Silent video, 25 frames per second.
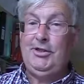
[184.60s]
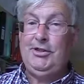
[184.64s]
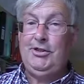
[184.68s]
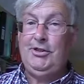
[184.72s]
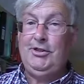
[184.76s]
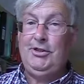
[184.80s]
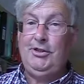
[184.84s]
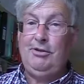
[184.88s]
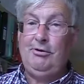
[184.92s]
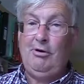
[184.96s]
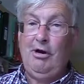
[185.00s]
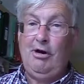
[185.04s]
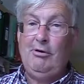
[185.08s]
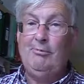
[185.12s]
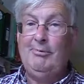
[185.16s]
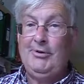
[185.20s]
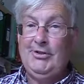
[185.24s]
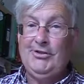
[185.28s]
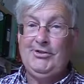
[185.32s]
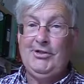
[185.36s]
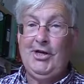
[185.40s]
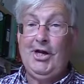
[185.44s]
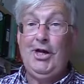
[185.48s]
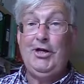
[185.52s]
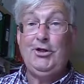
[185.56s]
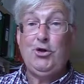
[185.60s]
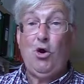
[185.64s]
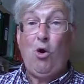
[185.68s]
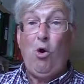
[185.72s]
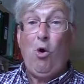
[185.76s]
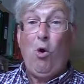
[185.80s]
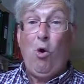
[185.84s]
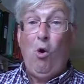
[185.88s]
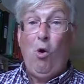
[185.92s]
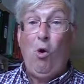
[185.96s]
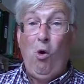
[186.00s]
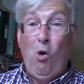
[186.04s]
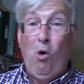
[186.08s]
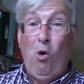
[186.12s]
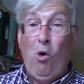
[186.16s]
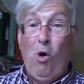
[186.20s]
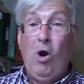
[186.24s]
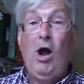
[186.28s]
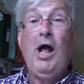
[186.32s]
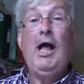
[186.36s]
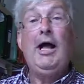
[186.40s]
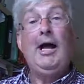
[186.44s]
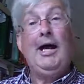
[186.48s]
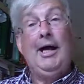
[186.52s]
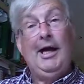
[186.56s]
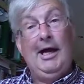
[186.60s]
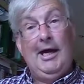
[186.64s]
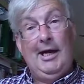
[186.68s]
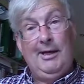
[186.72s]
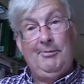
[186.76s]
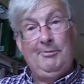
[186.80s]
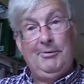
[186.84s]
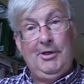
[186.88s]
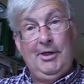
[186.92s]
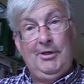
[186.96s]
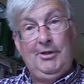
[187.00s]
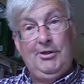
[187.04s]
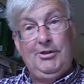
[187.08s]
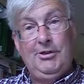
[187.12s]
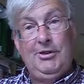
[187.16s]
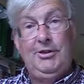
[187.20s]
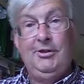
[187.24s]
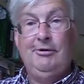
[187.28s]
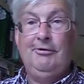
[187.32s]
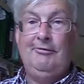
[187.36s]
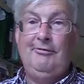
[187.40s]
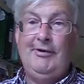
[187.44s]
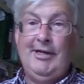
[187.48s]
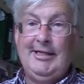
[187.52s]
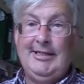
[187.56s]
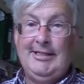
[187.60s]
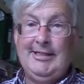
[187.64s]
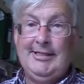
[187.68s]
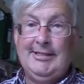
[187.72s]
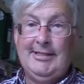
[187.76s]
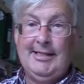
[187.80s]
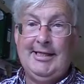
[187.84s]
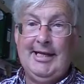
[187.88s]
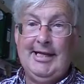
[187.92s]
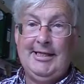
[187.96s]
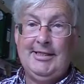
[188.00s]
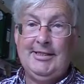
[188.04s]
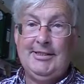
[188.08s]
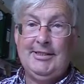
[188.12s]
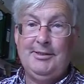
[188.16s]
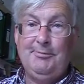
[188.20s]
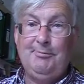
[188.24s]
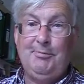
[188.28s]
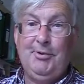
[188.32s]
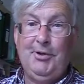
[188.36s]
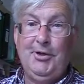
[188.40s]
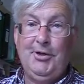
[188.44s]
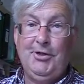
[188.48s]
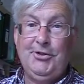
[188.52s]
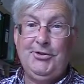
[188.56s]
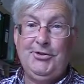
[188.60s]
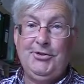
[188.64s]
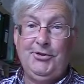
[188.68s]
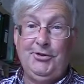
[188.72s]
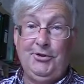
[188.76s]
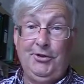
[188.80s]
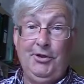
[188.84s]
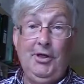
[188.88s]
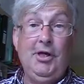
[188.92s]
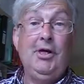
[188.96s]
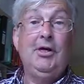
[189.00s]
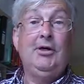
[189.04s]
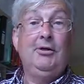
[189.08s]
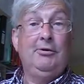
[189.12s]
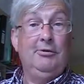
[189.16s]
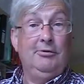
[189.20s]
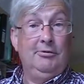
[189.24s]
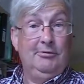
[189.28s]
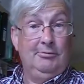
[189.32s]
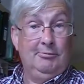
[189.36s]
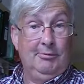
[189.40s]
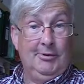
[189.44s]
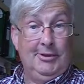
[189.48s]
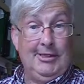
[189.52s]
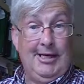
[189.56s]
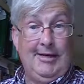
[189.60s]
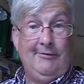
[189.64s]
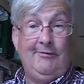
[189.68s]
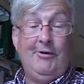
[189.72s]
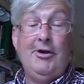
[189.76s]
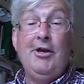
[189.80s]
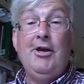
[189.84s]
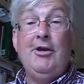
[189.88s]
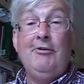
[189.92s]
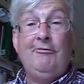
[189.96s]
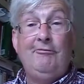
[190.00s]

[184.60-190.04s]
to do homicide, or I'm going to do offences against the person, whatever.